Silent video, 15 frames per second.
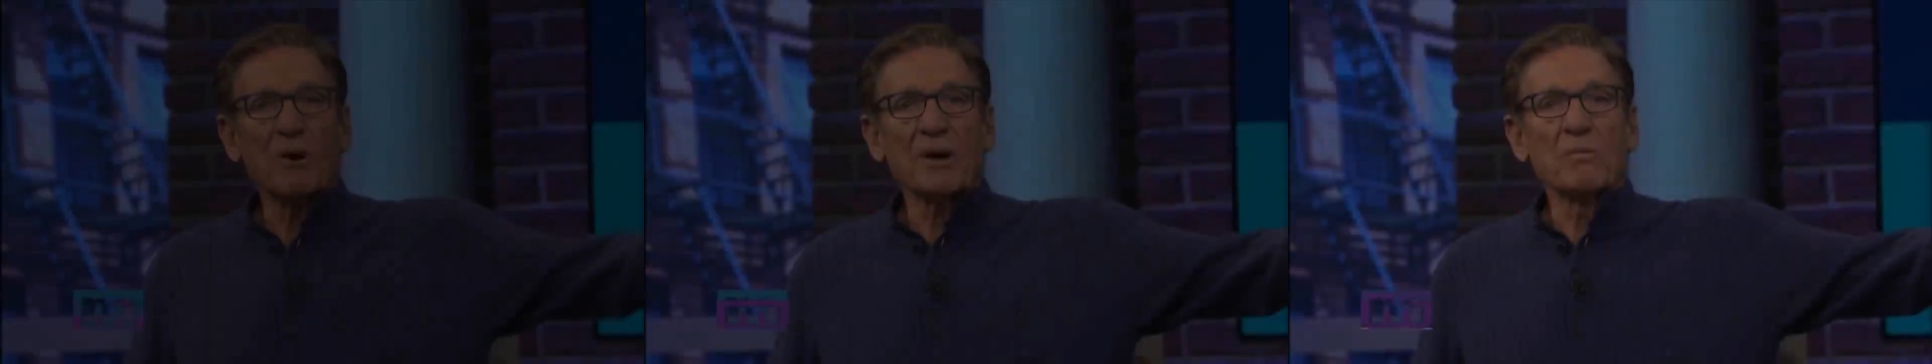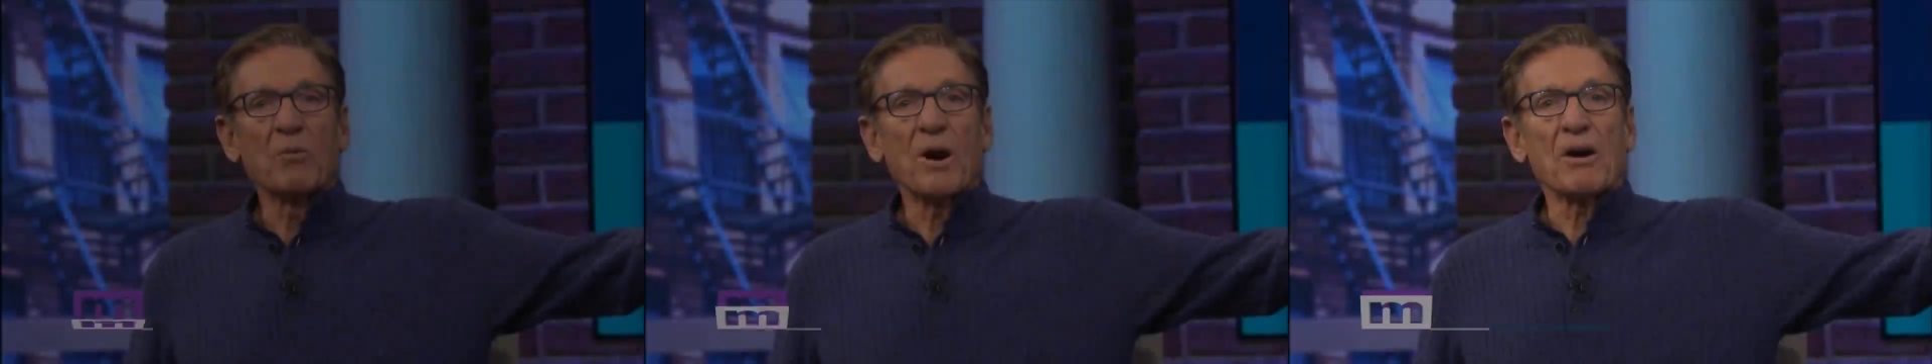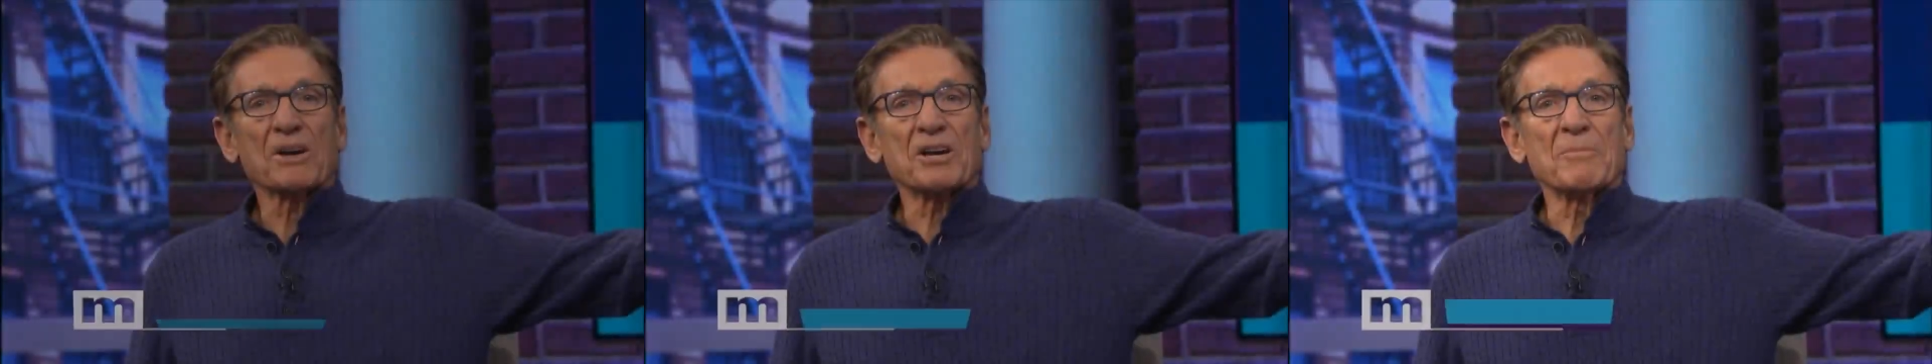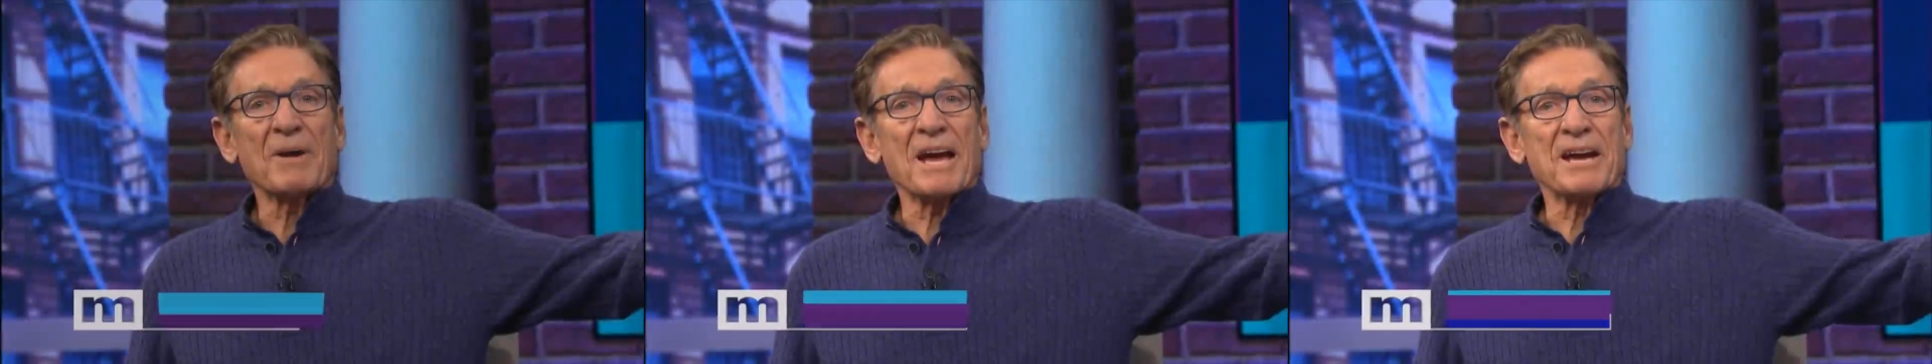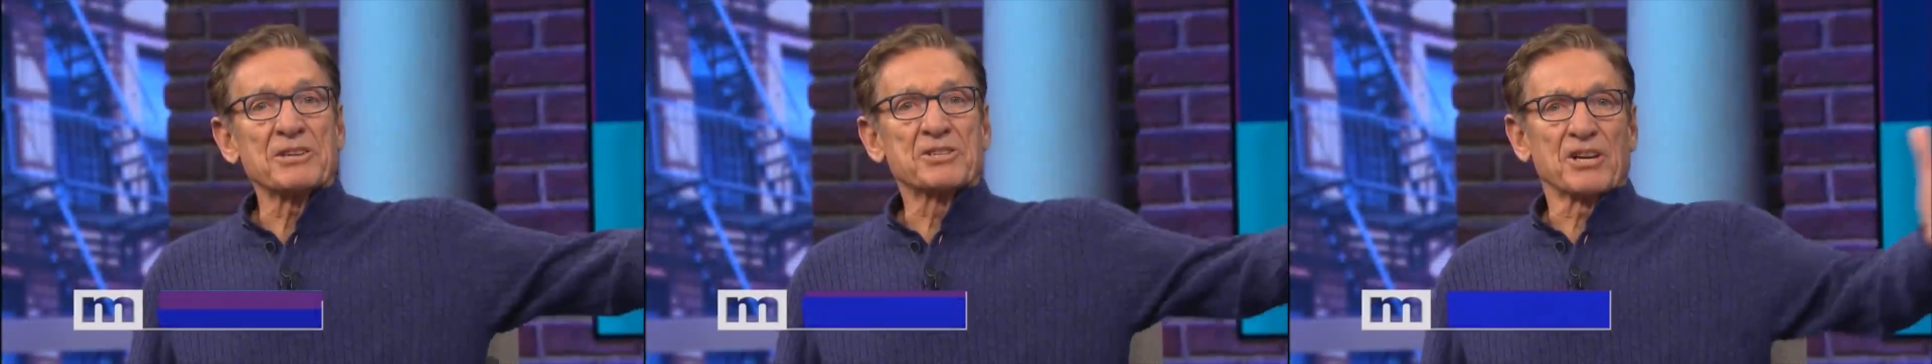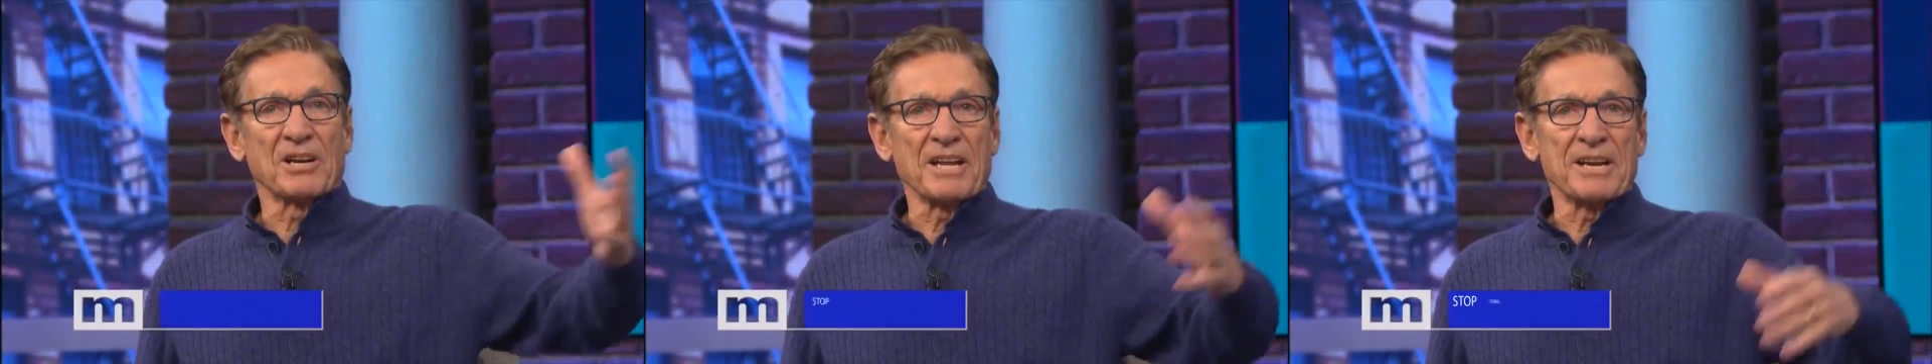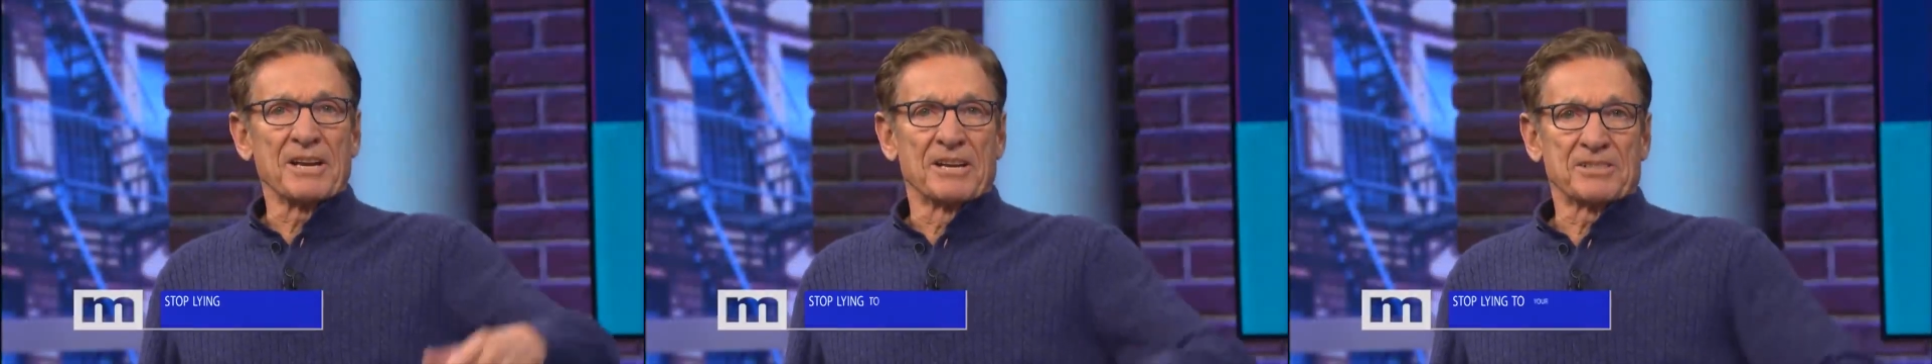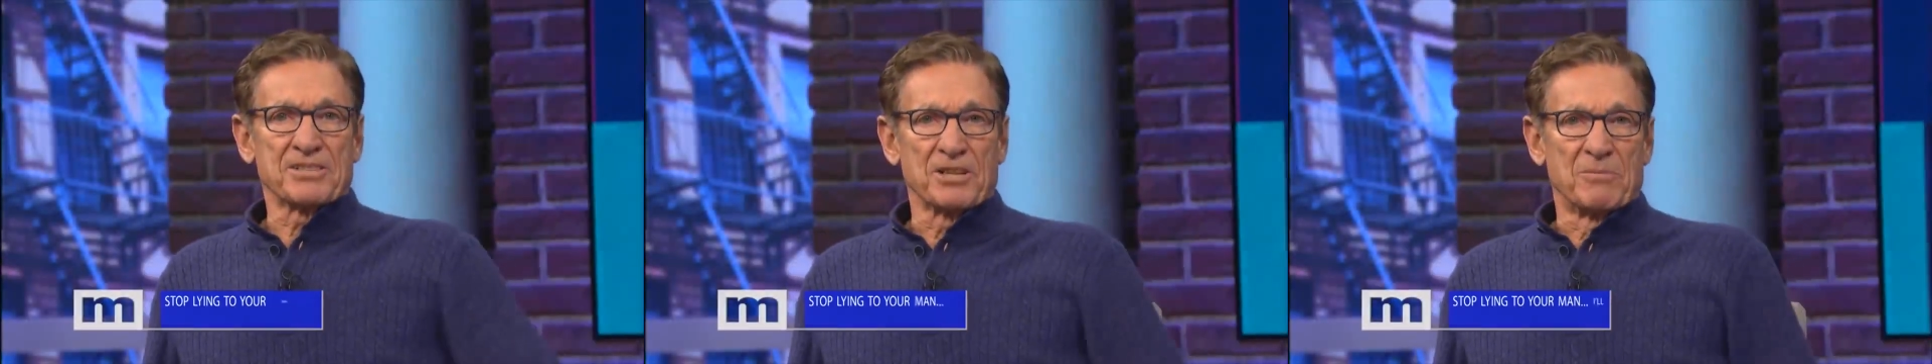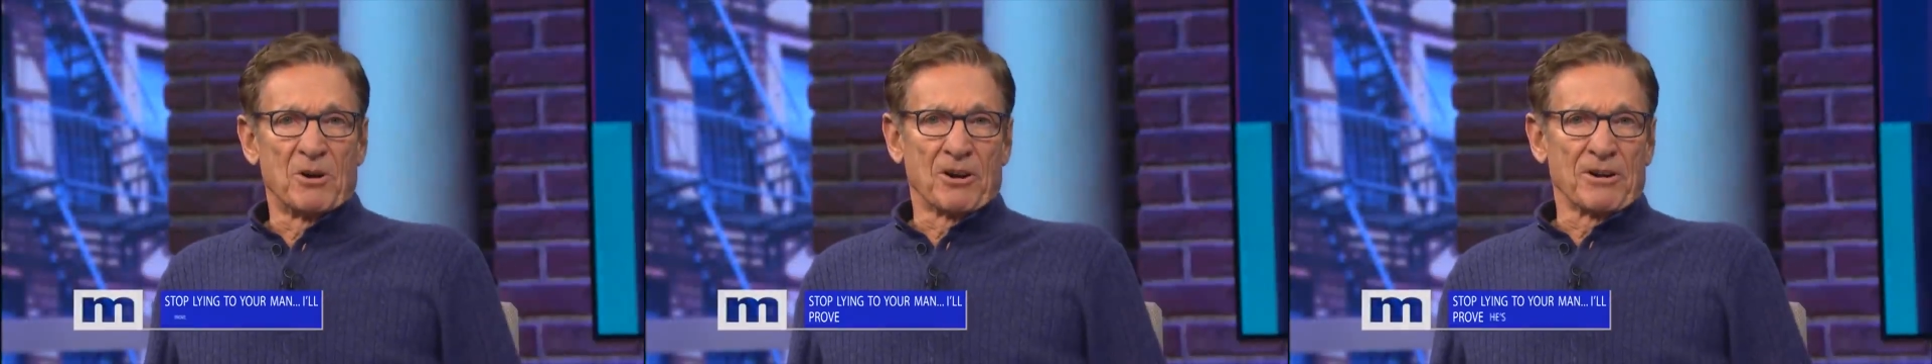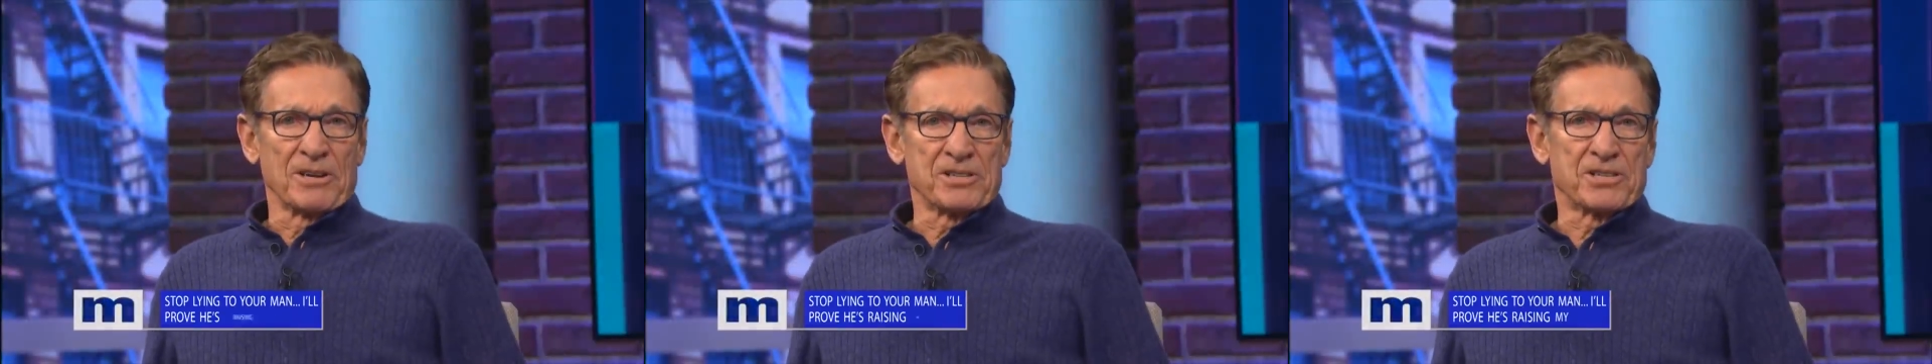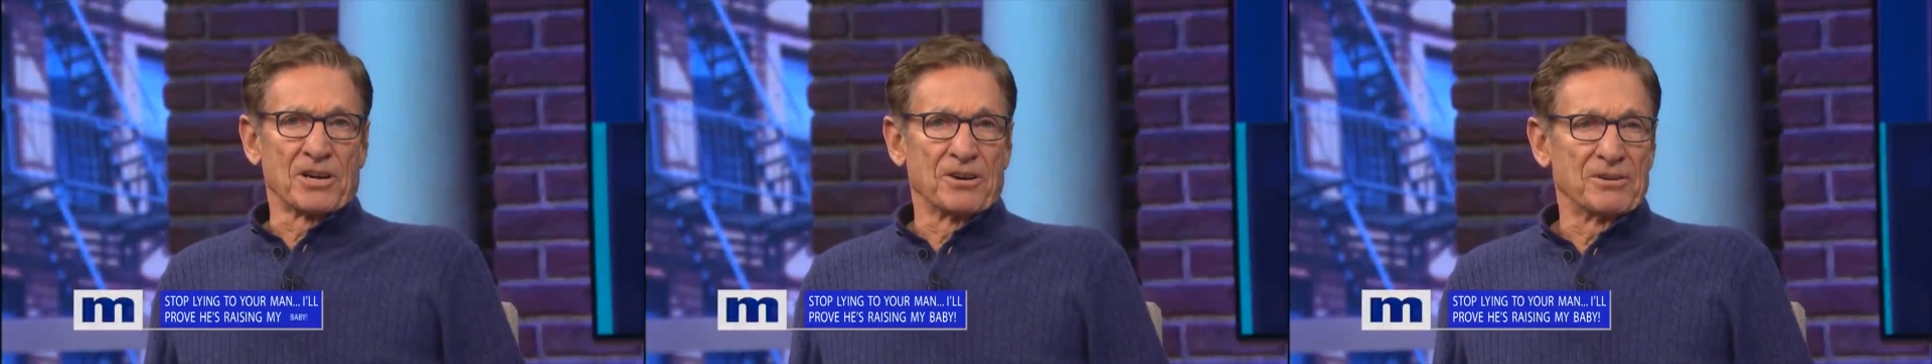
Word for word: It seems like a beloved 30-year